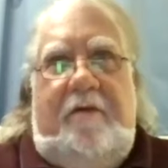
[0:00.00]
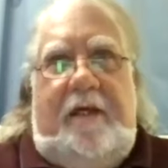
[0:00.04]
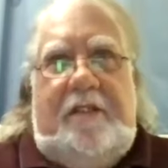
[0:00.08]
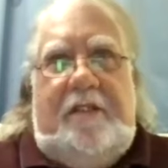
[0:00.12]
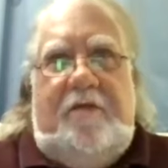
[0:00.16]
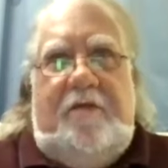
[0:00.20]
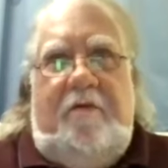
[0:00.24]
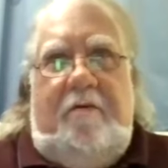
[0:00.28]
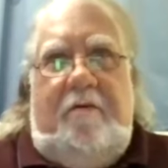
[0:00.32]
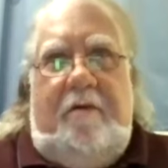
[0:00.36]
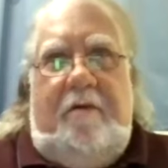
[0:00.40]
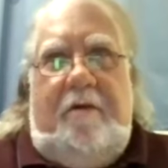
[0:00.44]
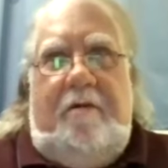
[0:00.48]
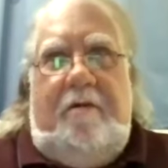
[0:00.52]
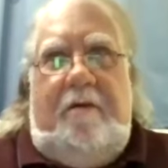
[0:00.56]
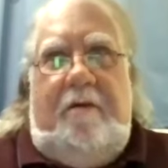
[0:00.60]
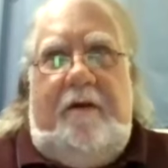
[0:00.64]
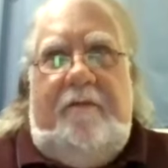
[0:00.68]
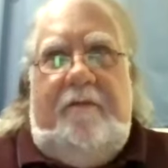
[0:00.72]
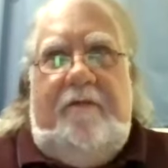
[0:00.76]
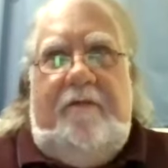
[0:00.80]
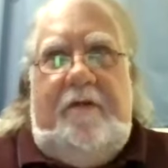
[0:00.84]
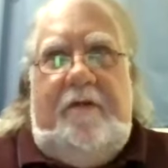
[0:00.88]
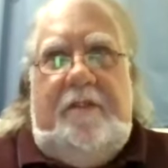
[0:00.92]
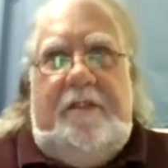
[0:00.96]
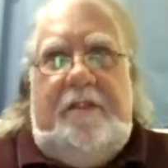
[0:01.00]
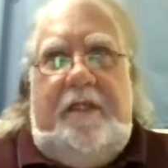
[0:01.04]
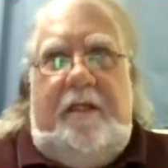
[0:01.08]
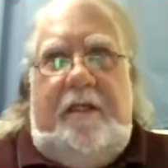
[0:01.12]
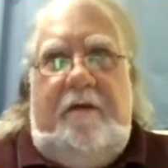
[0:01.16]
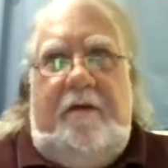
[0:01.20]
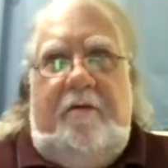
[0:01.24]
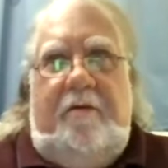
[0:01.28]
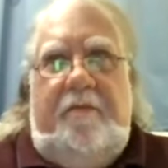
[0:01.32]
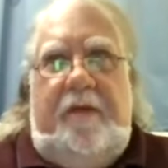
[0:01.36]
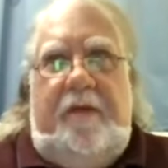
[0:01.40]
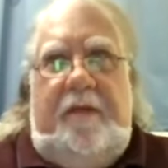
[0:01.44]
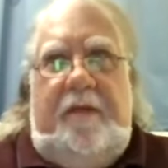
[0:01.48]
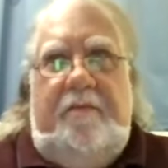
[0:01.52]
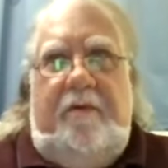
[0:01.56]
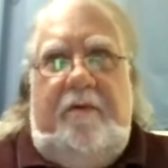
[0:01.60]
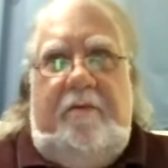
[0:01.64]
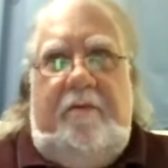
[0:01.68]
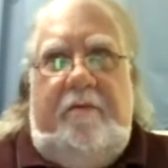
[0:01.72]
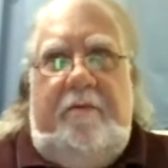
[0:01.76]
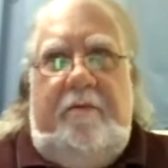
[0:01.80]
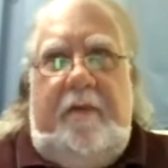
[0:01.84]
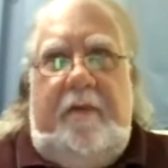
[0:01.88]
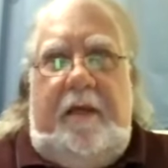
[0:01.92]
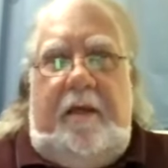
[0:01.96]
for a conference,
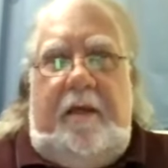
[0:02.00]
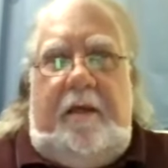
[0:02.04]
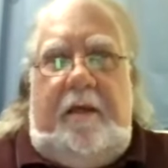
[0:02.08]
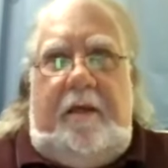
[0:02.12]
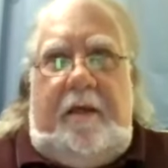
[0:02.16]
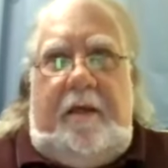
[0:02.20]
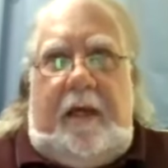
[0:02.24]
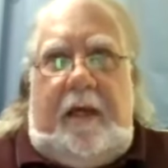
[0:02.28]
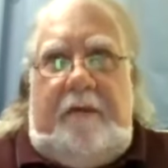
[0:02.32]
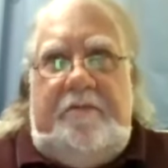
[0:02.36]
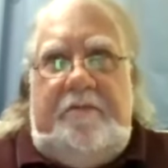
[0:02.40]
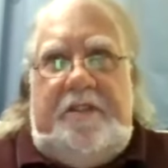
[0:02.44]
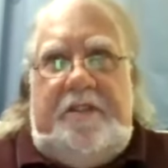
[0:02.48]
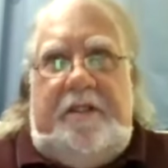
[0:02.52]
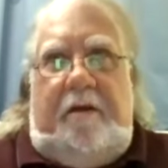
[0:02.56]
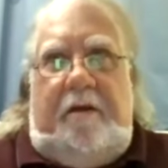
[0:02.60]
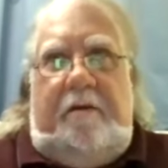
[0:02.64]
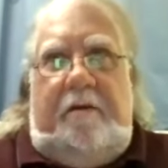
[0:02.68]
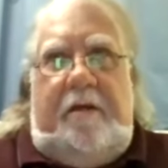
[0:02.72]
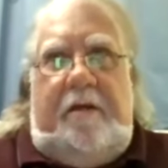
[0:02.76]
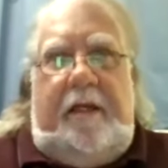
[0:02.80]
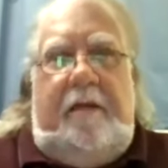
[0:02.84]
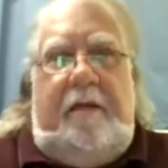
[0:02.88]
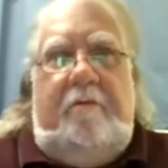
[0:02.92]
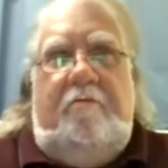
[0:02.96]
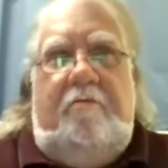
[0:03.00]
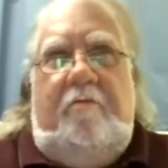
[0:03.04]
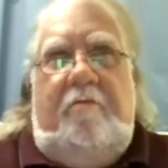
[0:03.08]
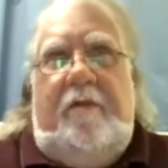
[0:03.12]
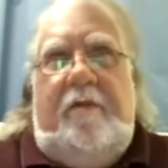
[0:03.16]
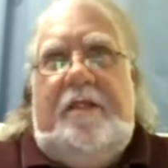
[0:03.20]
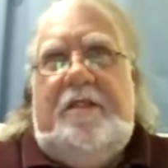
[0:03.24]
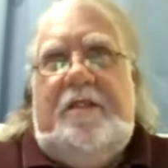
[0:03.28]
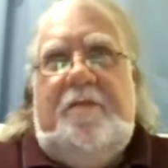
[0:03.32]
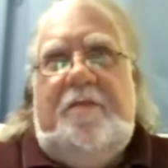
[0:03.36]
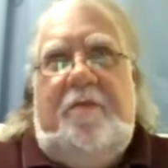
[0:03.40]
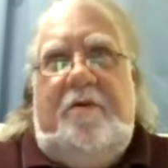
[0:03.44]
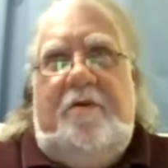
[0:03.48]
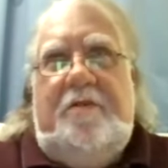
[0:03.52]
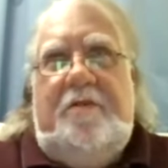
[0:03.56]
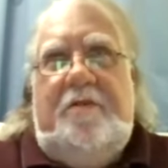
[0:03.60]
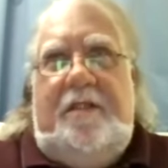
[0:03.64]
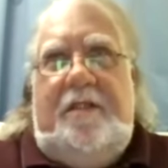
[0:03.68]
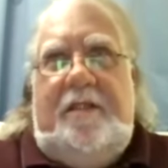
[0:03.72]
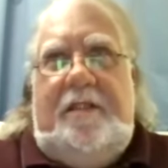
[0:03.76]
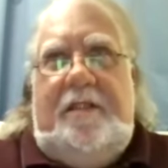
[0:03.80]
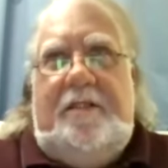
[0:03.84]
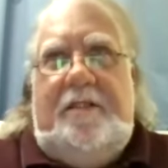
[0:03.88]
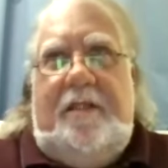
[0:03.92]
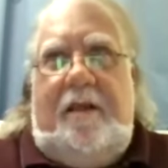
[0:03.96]
I was starting to hear whispers
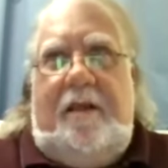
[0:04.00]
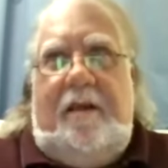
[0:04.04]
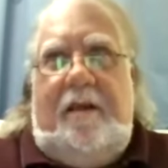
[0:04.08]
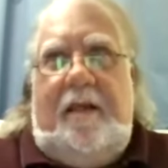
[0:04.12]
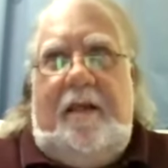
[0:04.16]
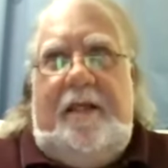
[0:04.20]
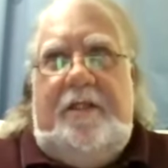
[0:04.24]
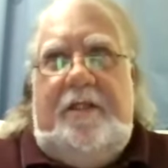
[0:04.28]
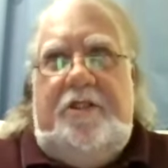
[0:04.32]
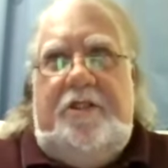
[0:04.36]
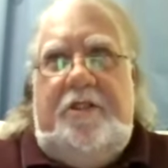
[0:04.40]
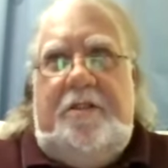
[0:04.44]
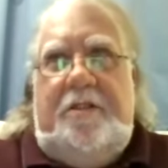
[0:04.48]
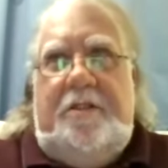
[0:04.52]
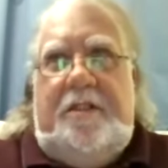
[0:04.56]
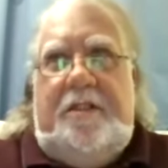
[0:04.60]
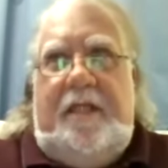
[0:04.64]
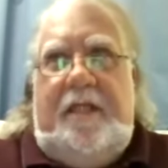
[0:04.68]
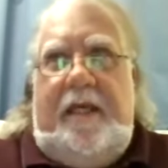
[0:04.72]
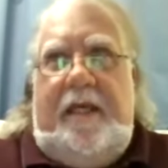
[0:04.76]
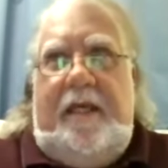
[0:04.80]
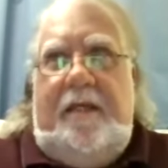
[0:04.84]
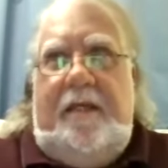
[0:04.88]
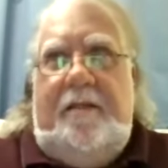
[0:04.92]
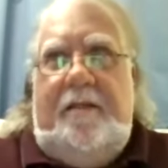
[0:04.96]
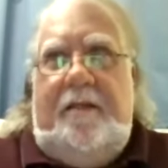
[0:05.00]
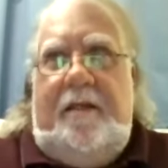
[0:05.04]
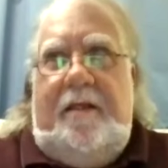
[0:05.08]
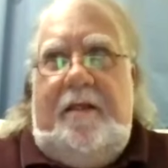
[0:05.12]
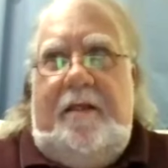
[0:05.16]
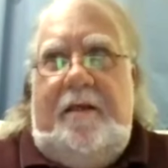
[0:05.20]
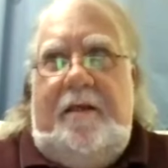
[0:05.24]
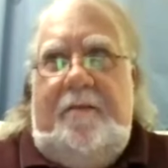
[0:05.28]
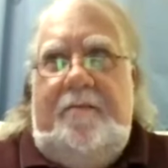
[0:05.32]
and these little legends saying,